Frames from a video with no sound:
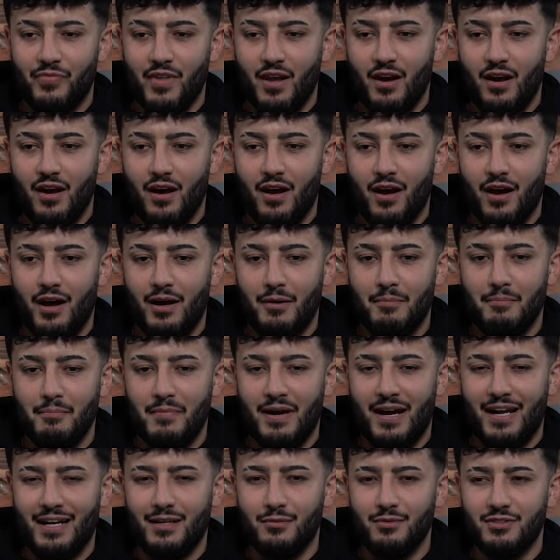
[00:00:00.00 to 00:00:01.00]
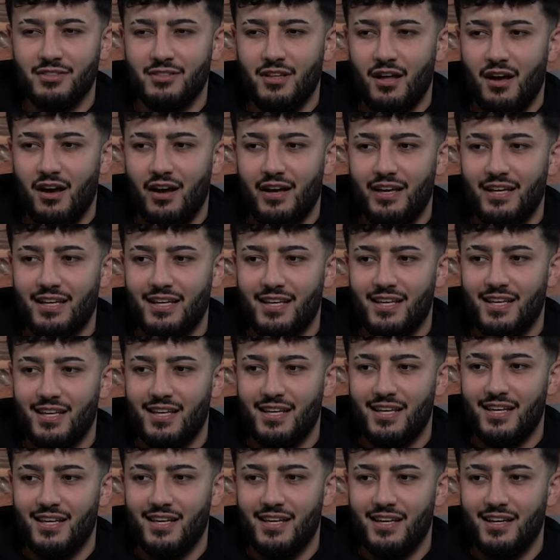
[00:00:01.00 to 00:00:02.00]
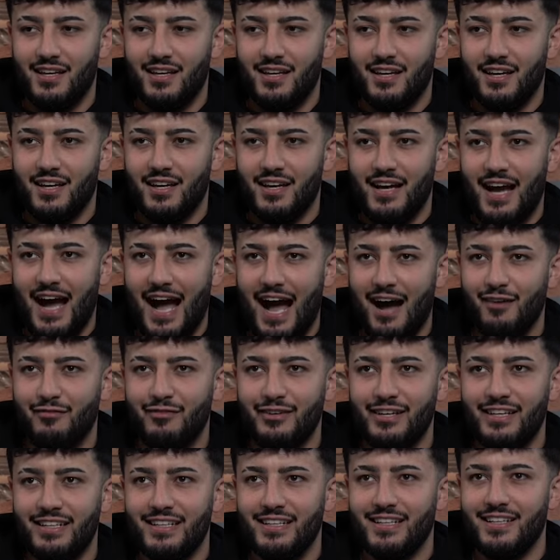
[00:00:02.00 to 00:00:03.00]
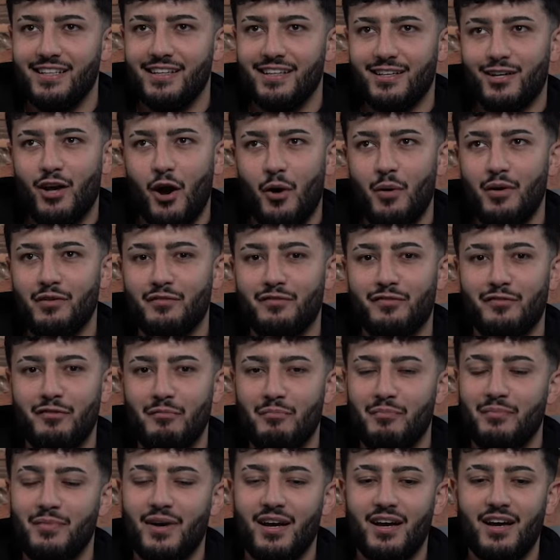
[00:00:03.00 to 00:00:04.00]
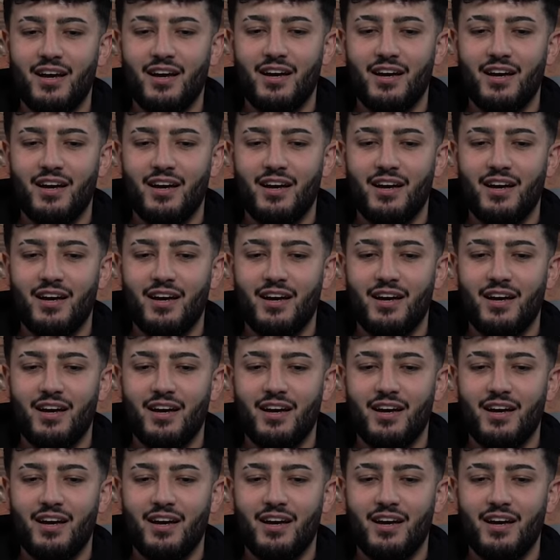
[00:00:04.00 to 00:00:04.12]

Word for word: Um, and it was like, having, going from